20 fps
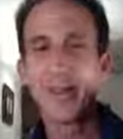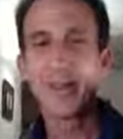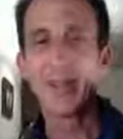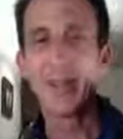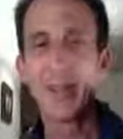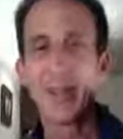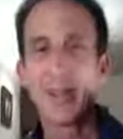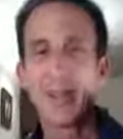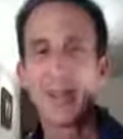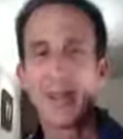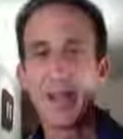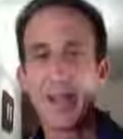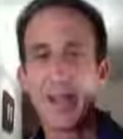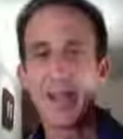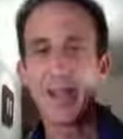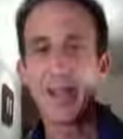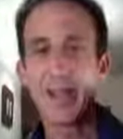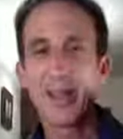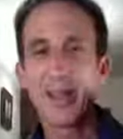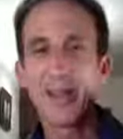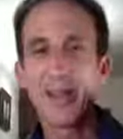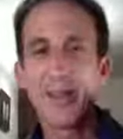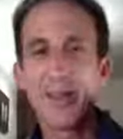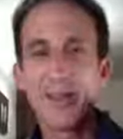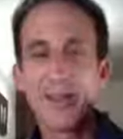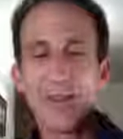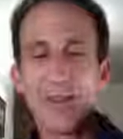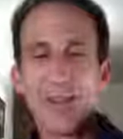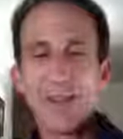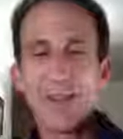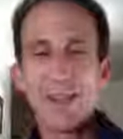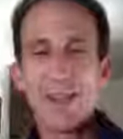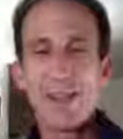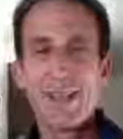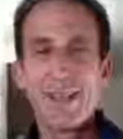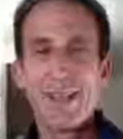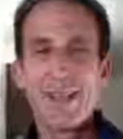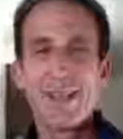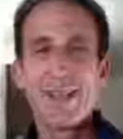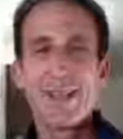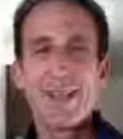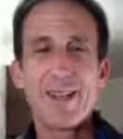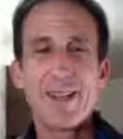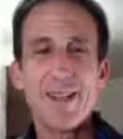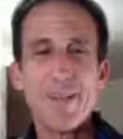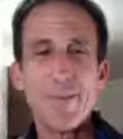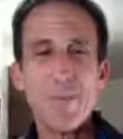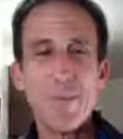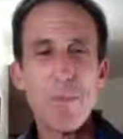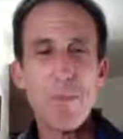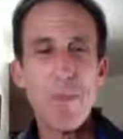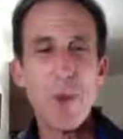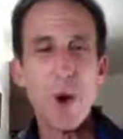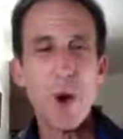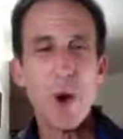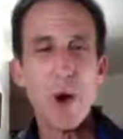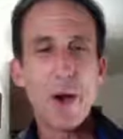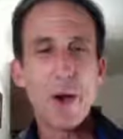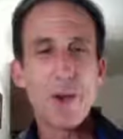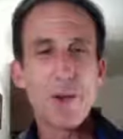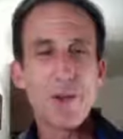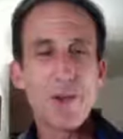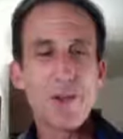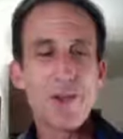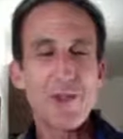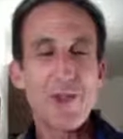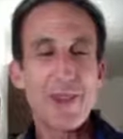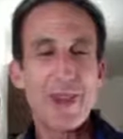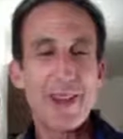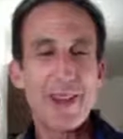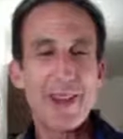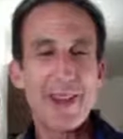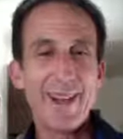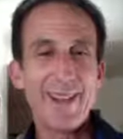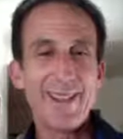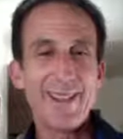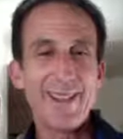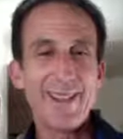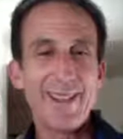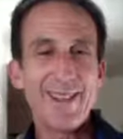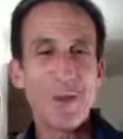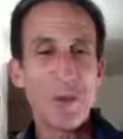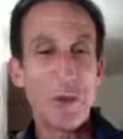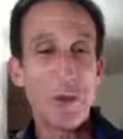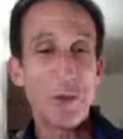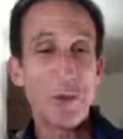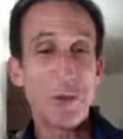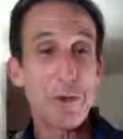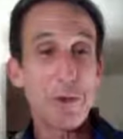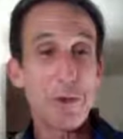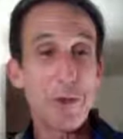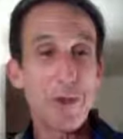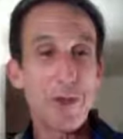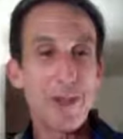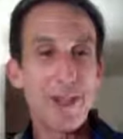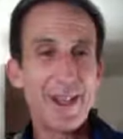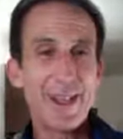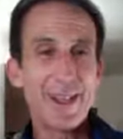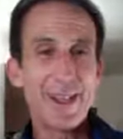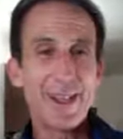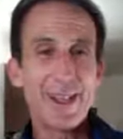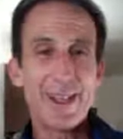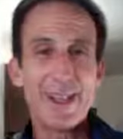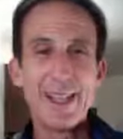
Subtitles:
and Mars Day or Tuesday